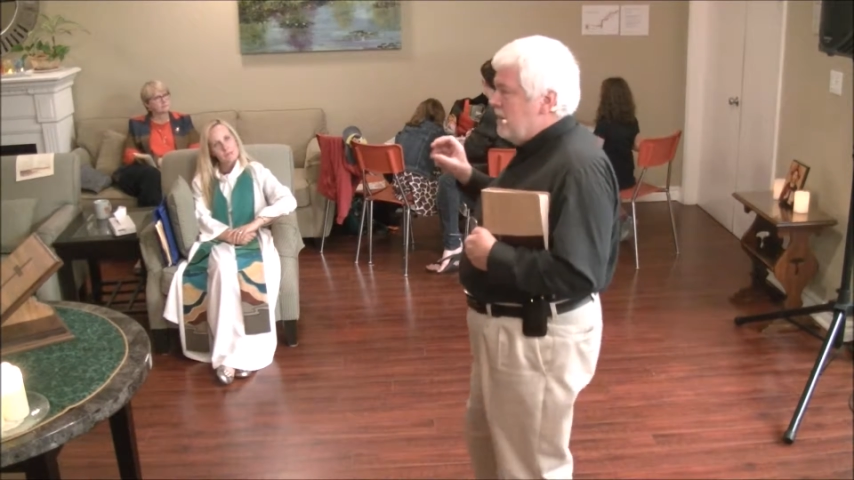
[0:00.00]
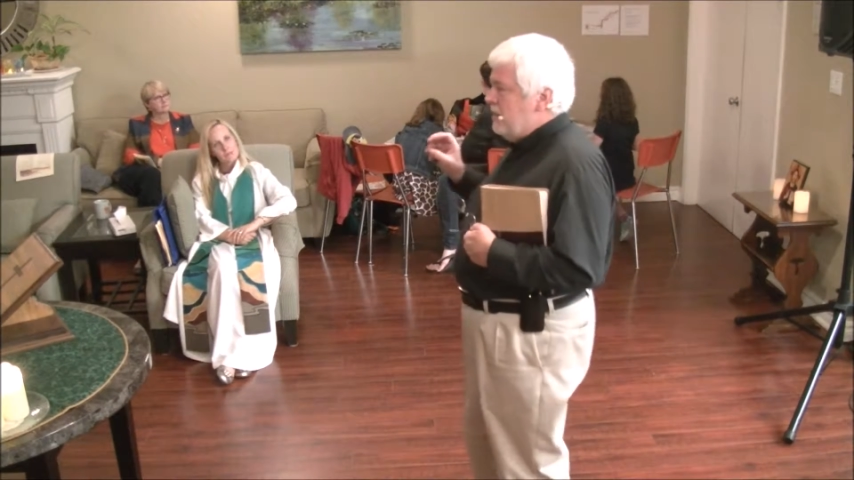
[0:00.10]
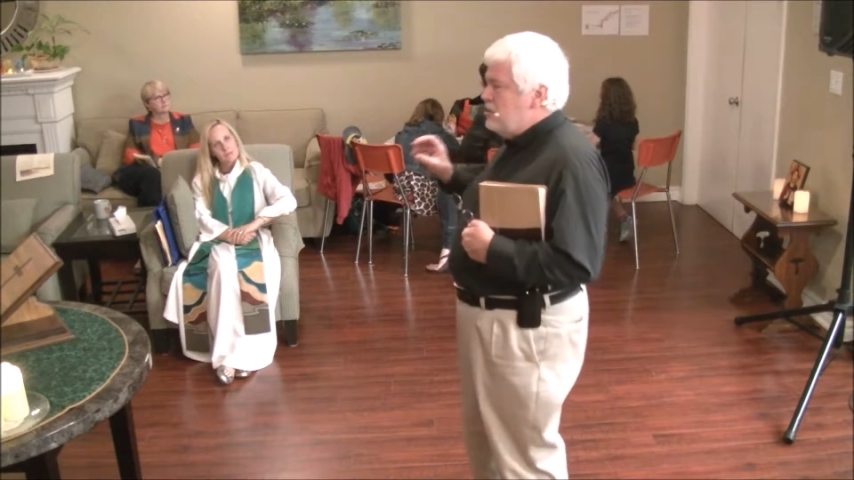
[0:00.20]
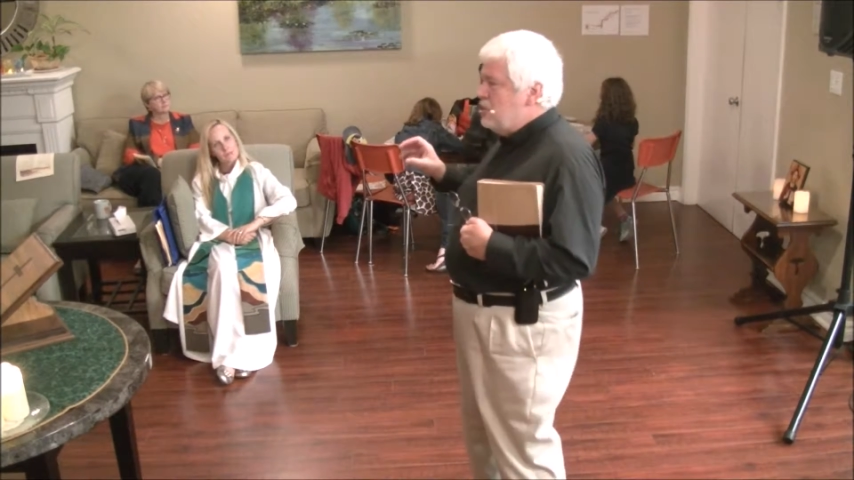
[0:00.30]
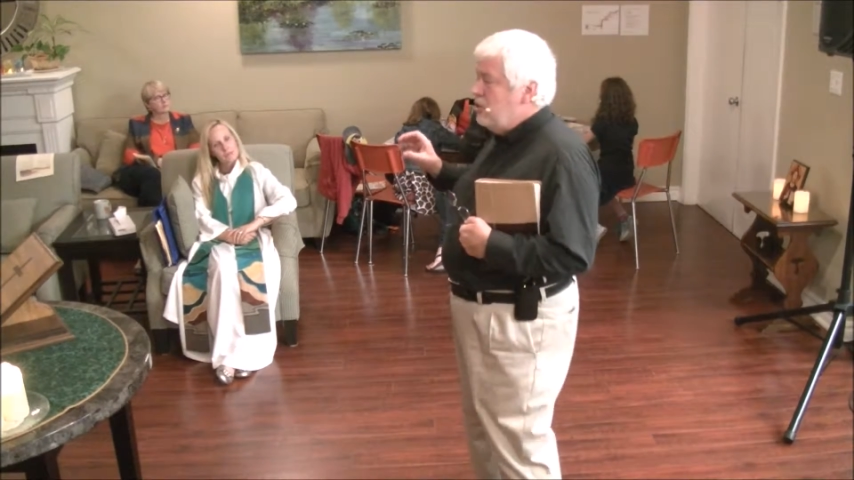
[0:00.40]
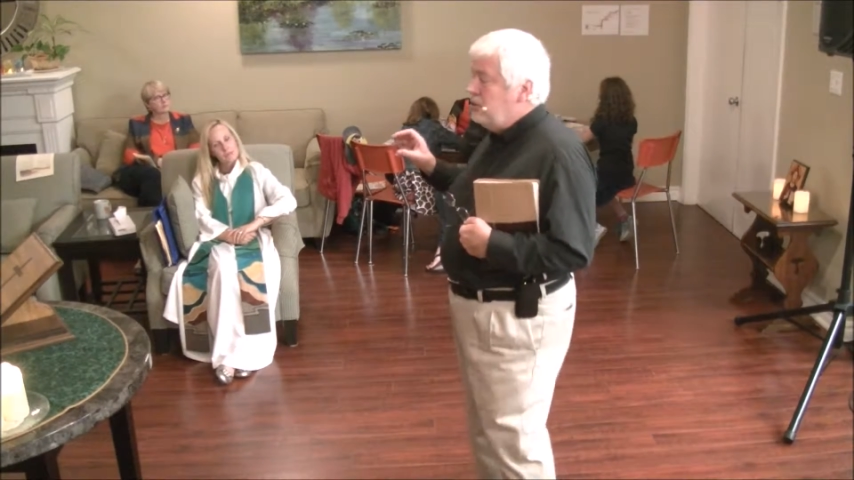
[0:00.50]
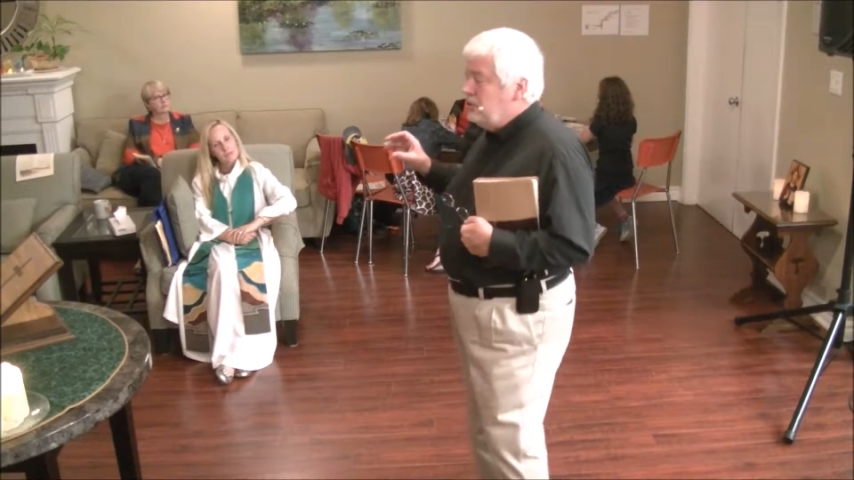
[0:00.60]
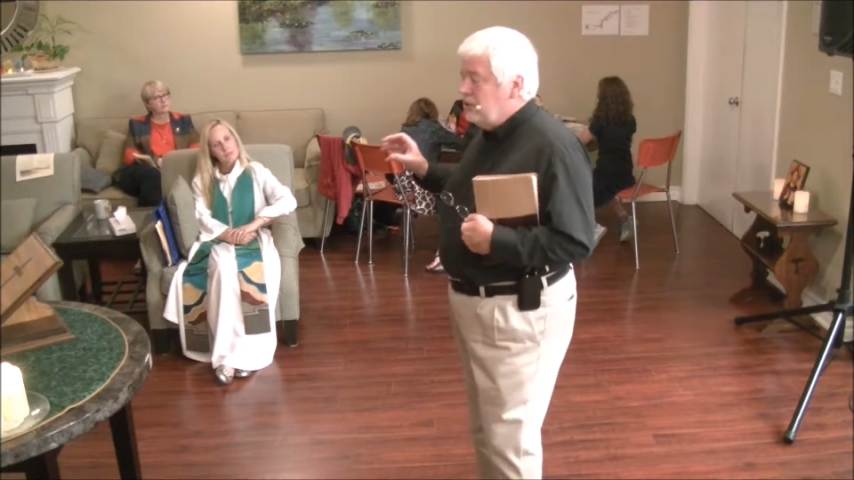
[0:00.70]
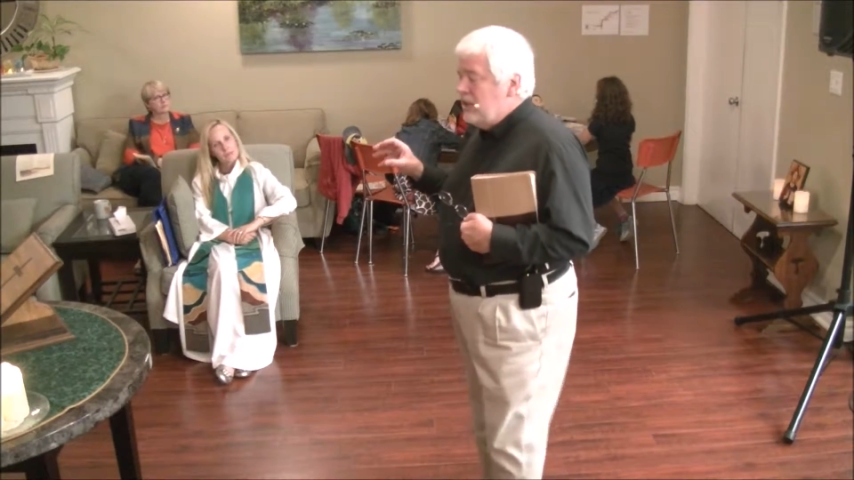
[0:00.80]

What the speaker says: the church